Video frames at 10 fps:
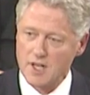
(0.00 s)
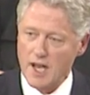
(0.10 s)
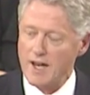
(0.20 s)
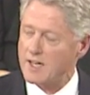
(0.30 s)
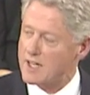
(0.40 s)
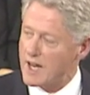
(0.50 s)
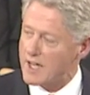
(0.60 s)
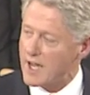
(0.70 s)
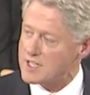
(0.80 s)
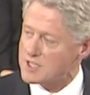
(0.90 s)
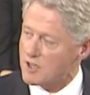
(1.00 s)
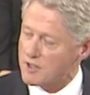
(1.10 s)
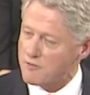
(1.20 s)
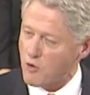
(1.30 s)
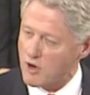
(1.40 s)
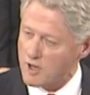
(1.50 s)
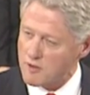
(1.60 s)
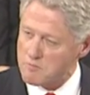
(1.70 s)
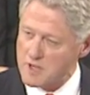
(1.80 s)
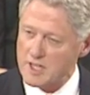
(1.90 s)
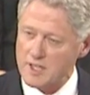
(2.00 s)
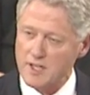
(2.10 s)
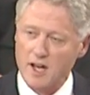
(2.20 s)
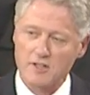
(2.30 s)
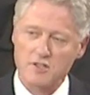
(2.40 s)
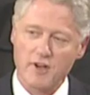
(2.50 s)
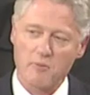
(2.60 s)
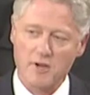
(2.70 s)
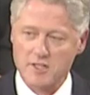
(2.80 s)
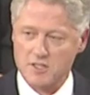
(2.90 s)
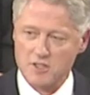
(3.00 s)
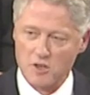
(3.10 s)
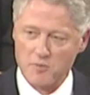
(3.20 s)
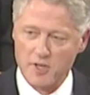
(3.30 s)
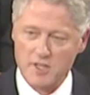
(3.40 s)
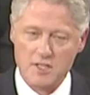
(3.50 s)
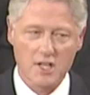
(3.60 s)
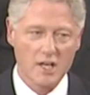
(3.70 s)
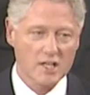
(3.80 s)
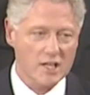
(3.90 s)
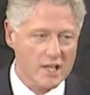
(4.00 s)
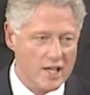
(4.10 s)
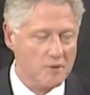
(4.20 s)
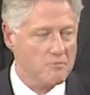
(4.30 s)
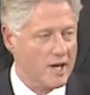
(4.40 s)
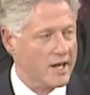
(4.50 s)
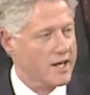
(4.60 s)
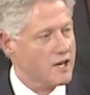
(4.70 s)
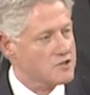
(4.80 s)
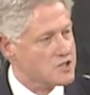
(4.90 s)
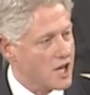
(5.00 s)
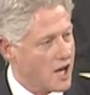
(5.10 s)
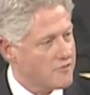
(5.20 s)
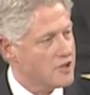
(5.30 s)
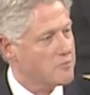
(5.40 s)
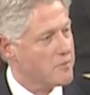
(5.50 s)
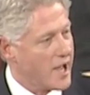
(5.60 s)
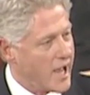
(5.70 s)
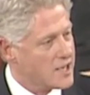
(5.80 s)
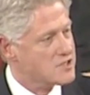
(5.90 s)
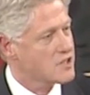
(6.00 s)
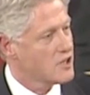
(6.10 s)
And it dedicates nearly $400 billion of our budget surplus to keep Medicare solvent past